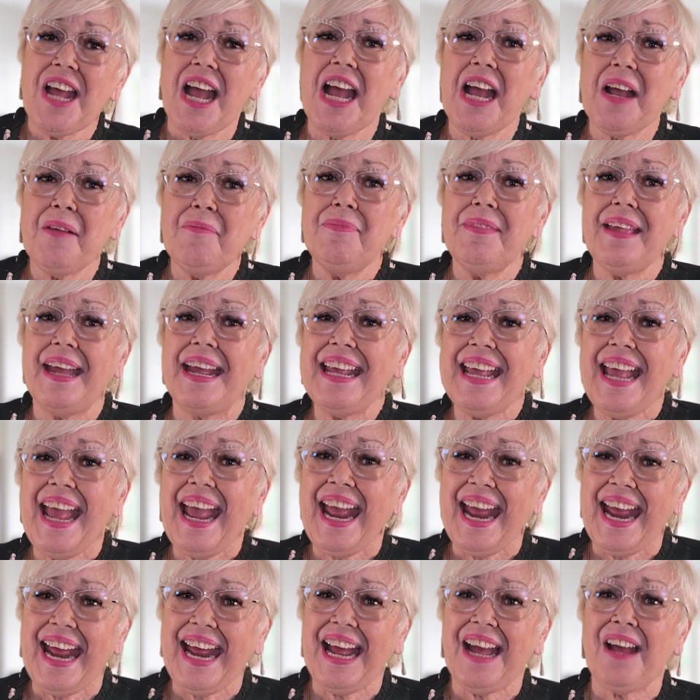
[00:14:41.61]
time they
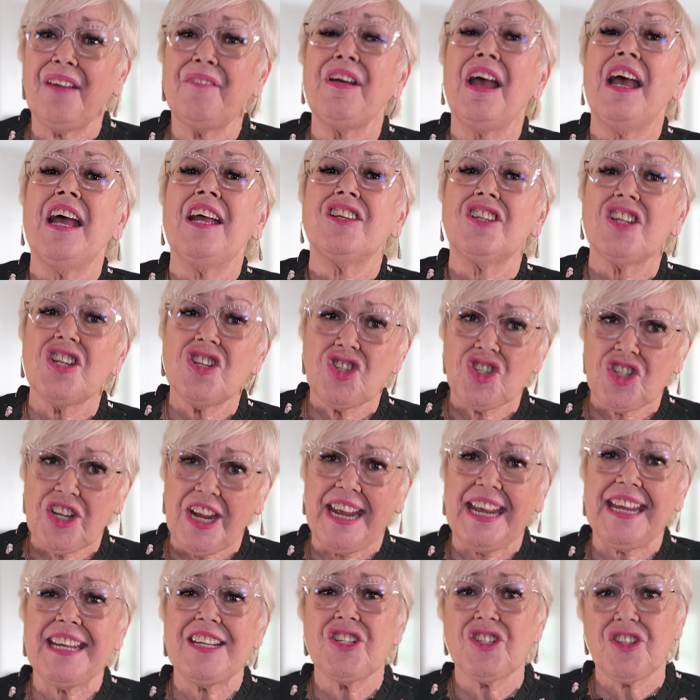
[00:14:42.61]
have to
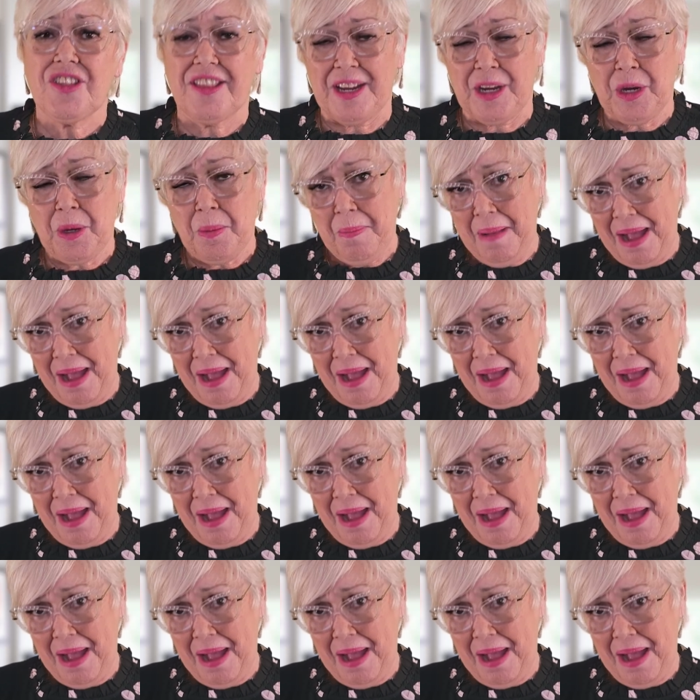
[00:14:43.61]
change their